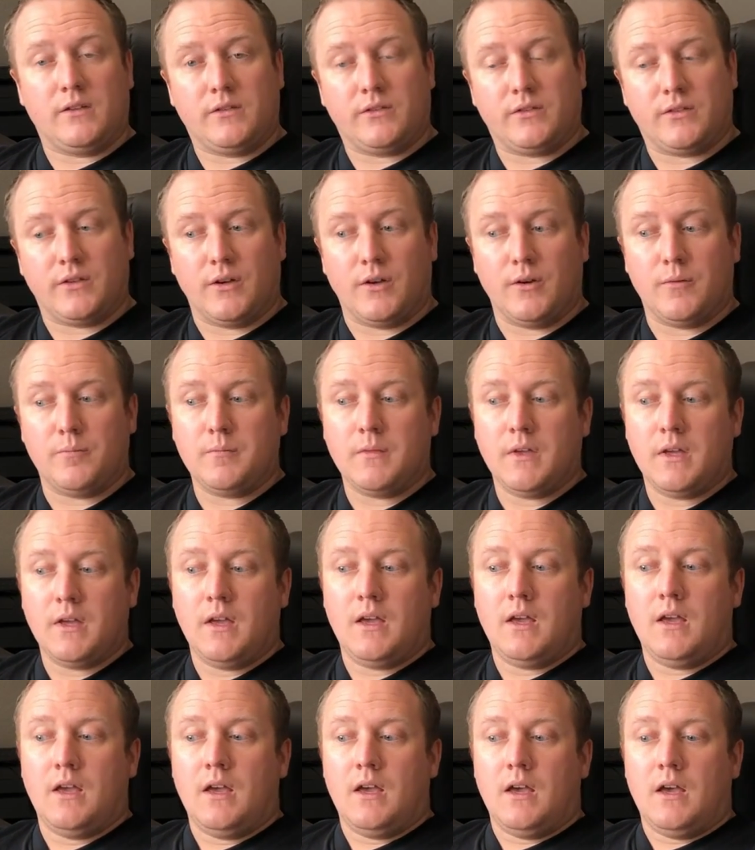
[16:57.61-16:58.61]
So,
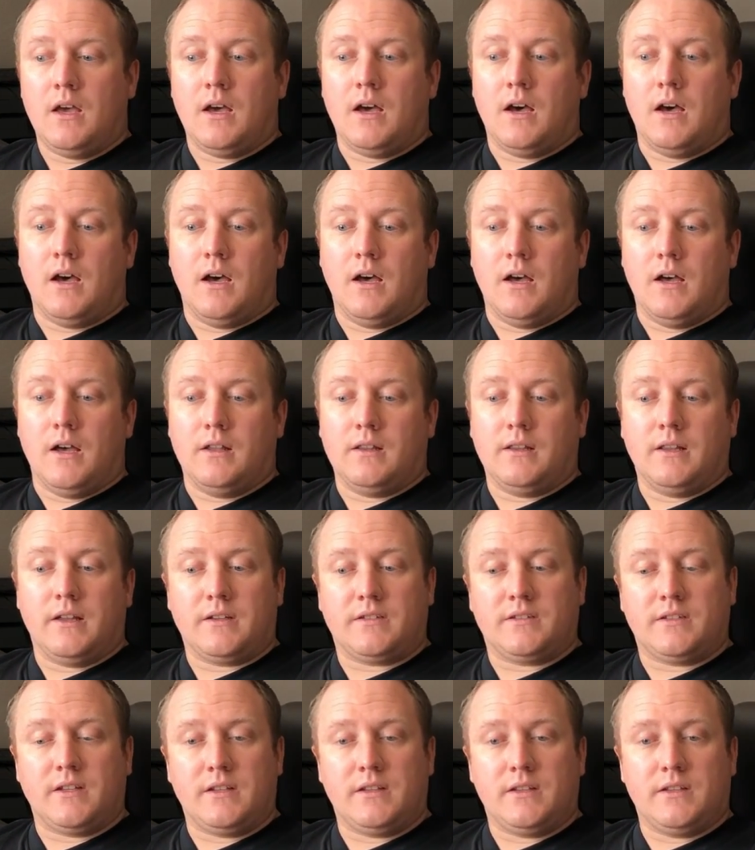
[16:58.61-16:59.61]
uh, like I
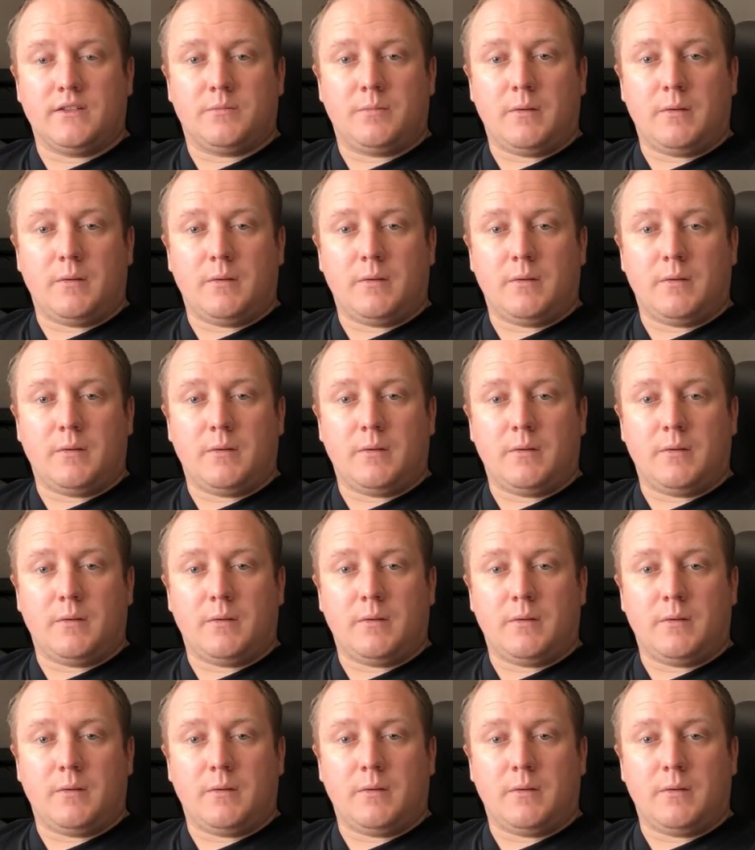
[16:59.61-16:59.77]
said, this